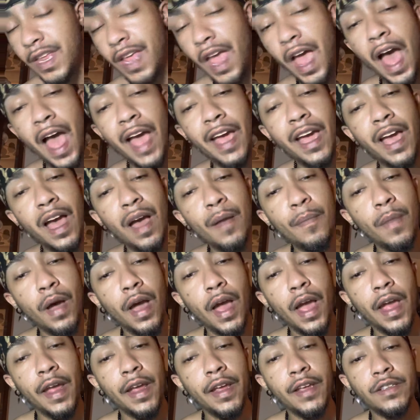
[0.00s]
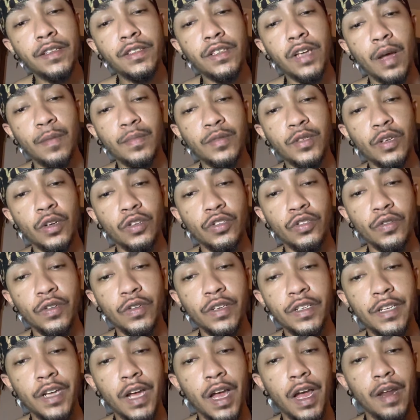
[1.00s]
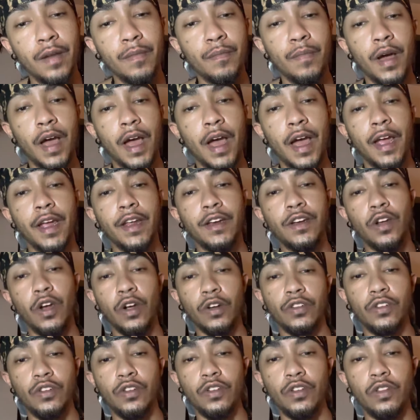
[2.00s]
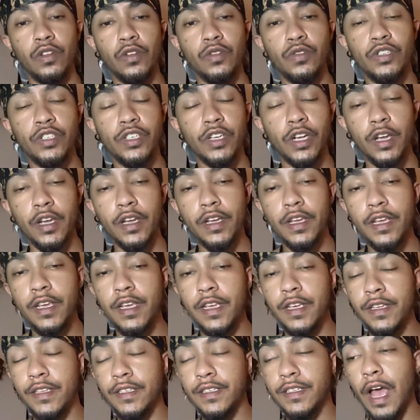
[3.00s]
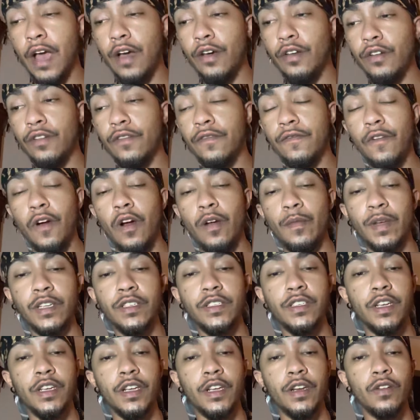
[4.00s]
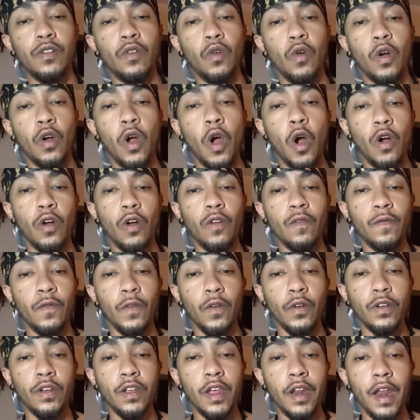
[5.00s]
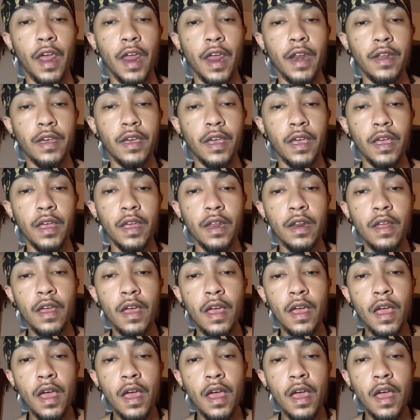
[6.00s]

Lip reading: I got my top surgery done by Dr. Delucia. He's out of Farmington or Hartford, Connecticut.